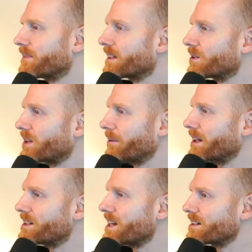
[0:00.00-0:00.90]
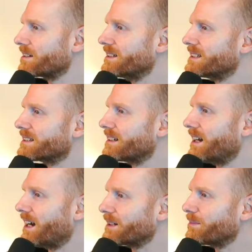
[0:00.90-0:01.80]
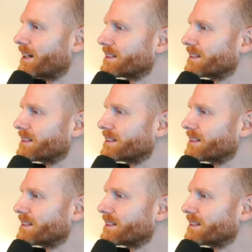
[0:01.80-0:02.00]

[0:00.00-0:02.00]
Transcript: Grabbing attention is the hard part these